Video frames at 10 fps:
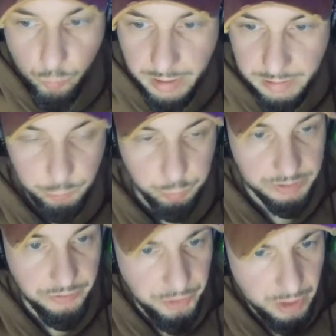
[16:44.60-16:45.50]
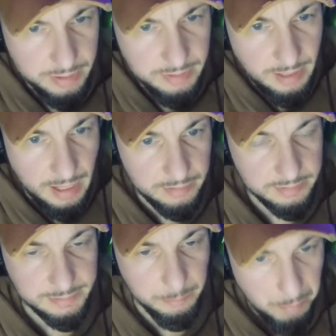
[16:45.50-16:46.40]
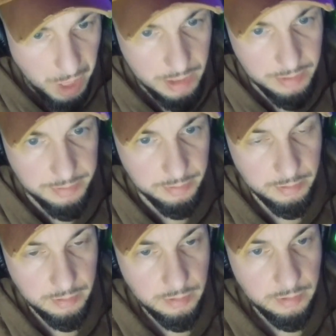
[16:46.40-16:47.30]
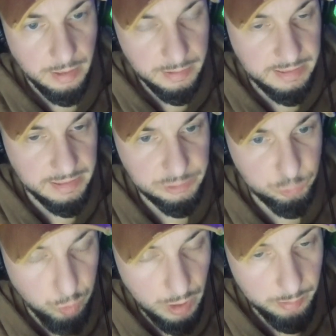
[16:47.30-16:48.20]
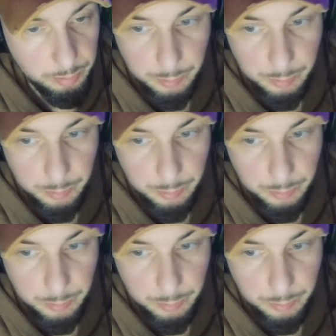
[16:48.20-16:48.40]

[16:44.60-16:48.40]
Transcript: wage was $30 a month, and guess what?